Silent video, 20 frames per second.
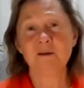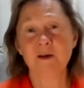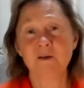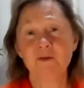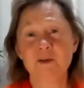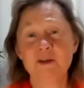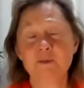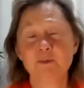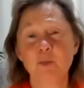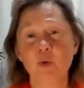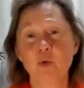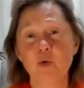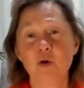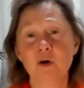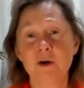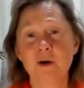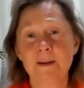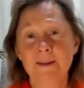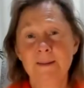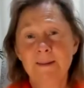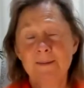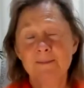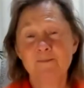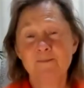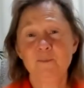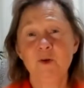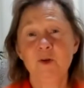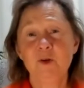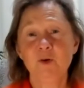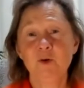if it's pork. got
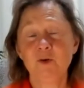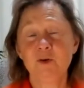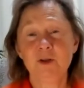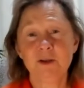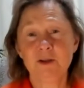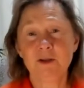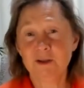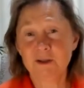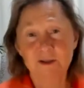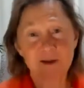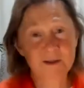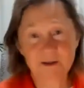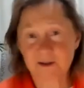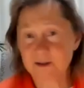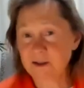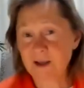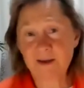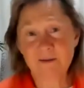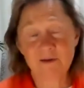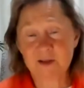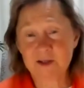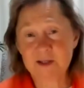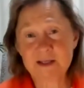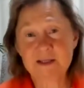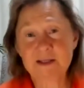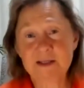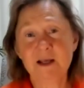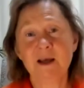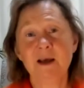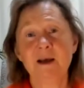everything. You know, yeah.
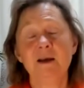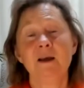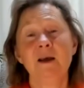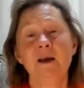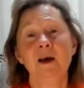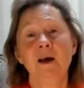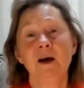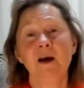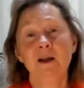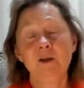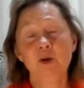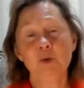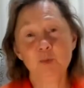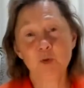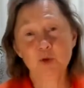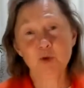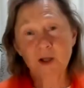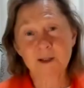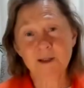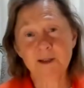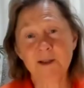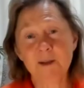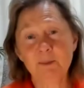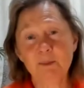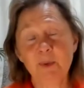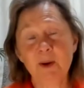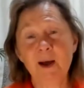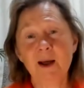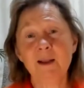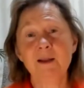Everything's there. And you put that in a
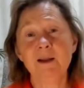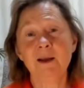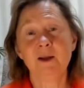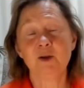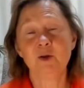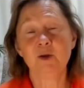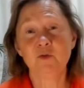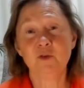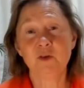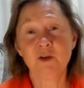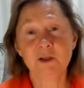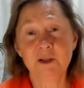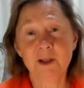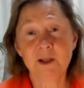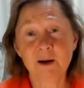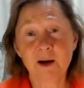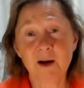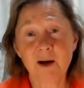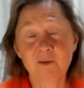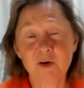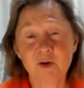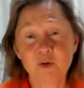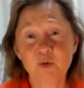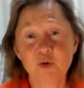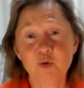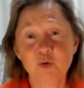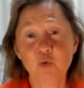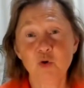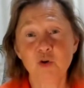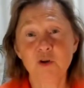pan and you fill it up, cover it
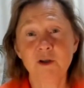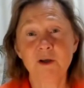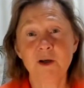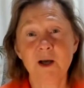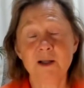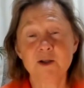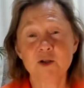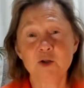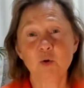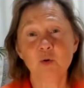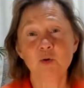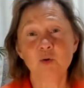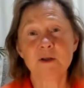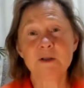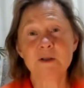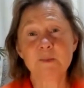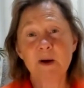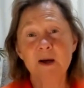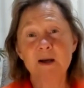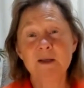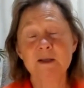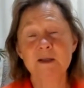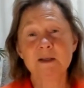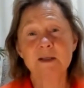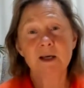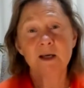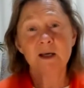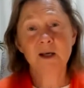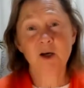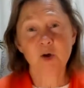with water, add salt and spices,
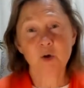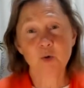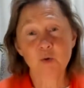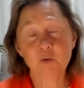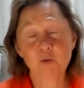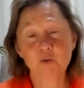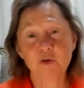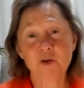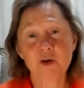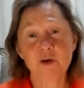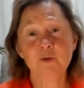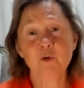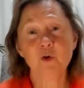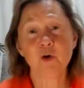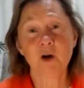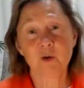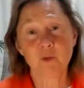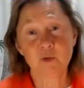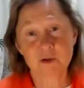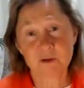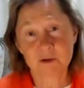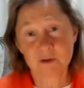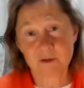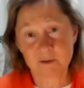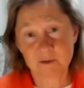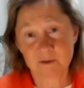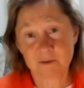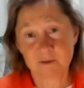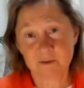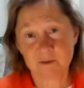and cook for three, four hours.
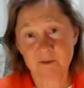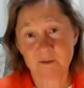Yeah.